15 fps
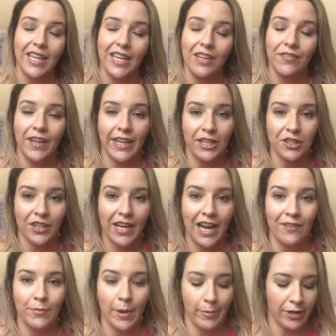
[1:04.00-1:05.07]
the foundation that I
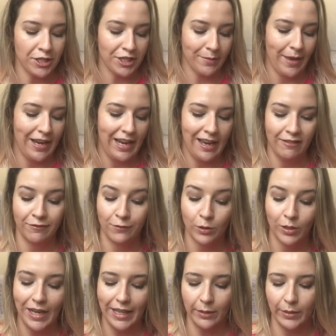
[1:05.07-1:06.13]
have in my project pan, I have
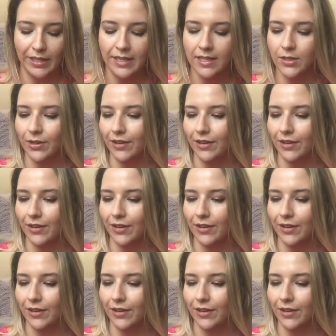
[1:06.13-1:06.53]
4 other ones.